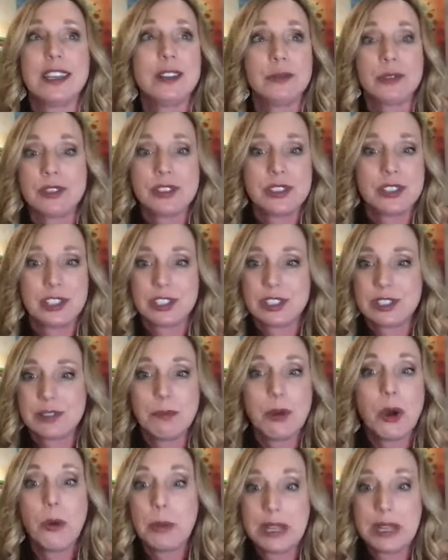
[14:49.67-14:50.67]
it was just
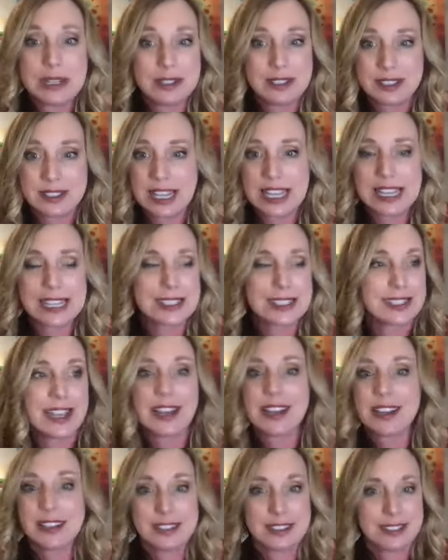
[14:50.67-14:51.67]
moments, like
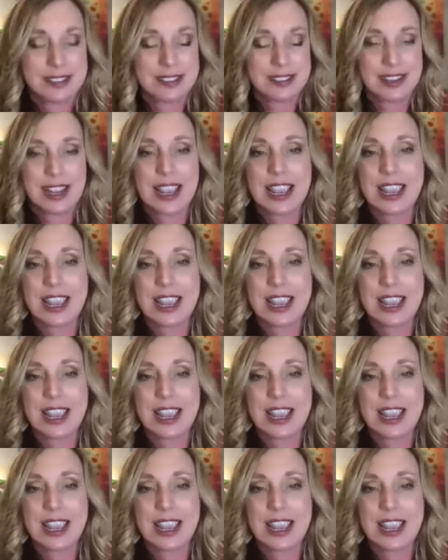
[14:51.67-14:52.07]
seconds.